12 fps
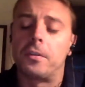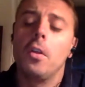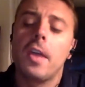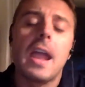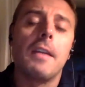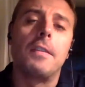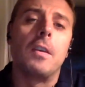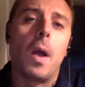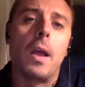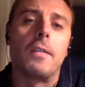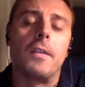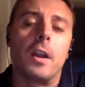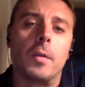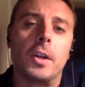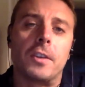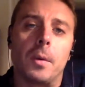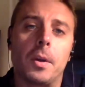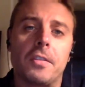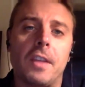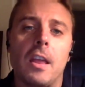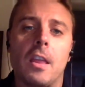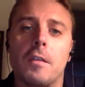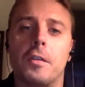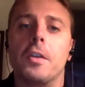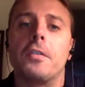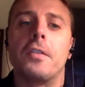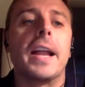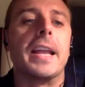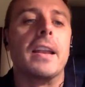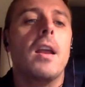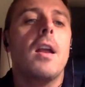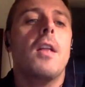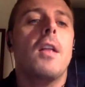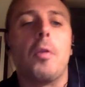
But we're still in the AFC West here, Rich. I want to stay there for a second.